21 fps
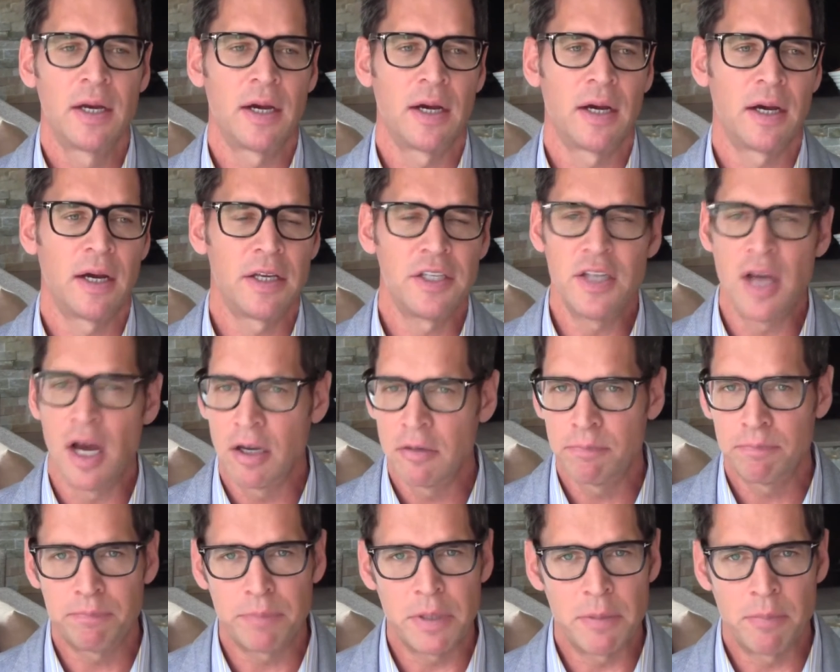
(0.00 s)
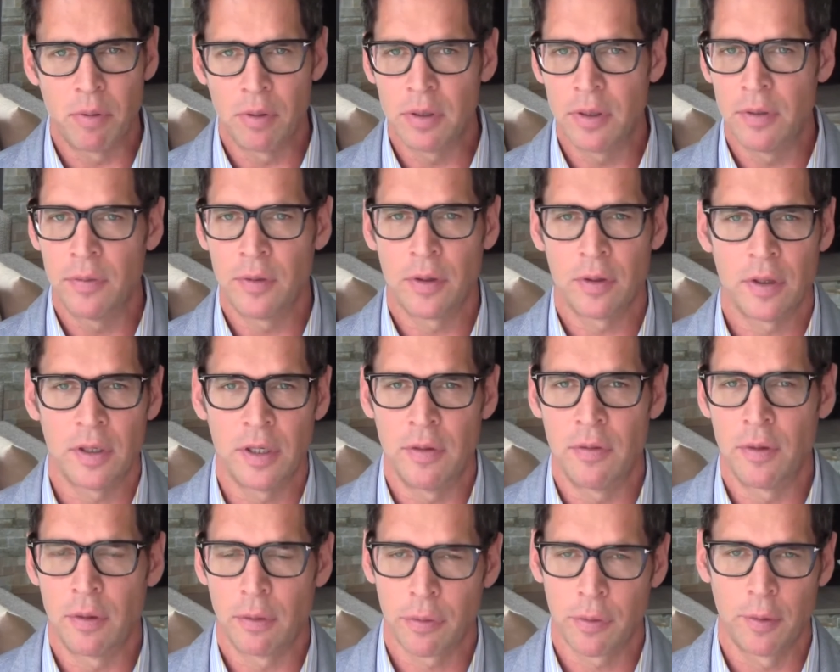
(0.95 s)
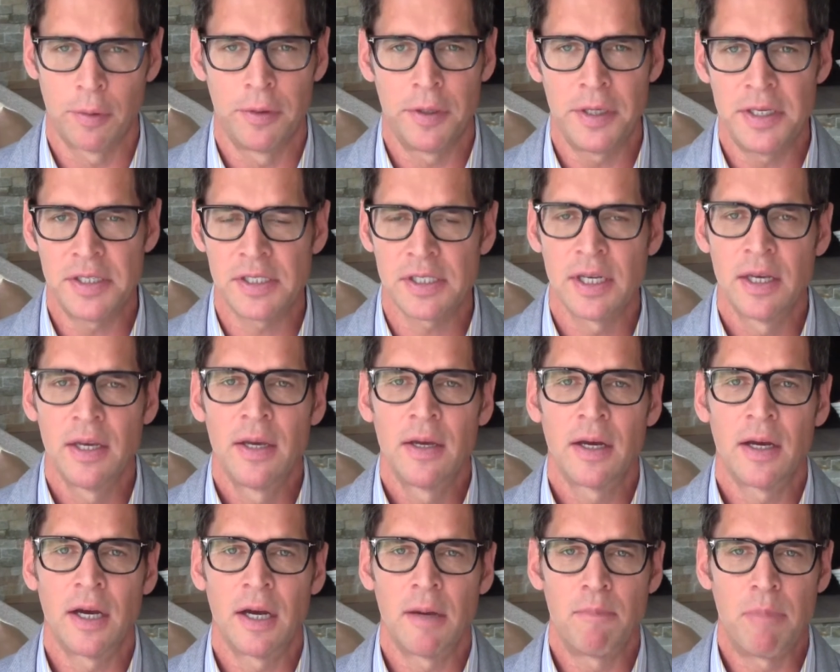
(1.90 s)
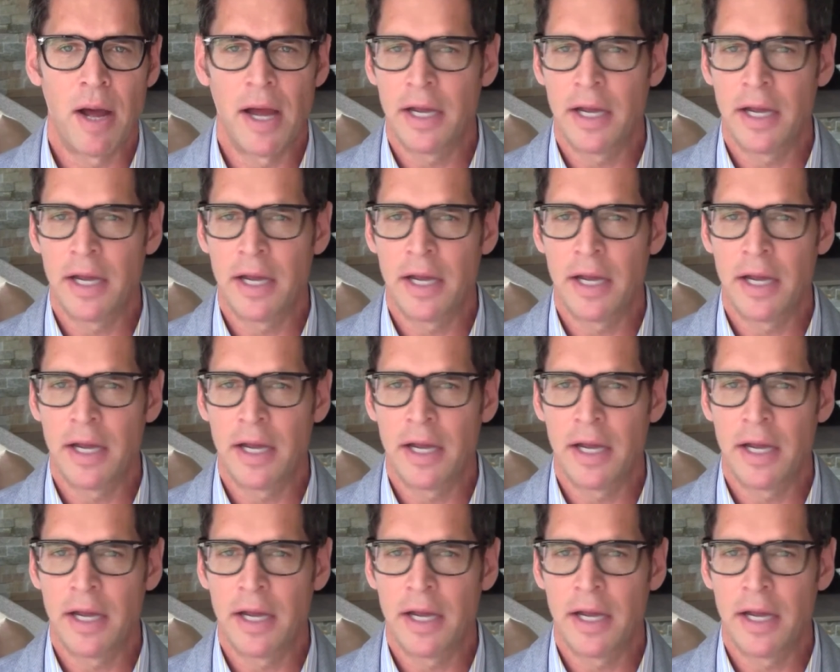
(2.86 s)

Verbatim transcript: Uh, young people in their in their thirties uh,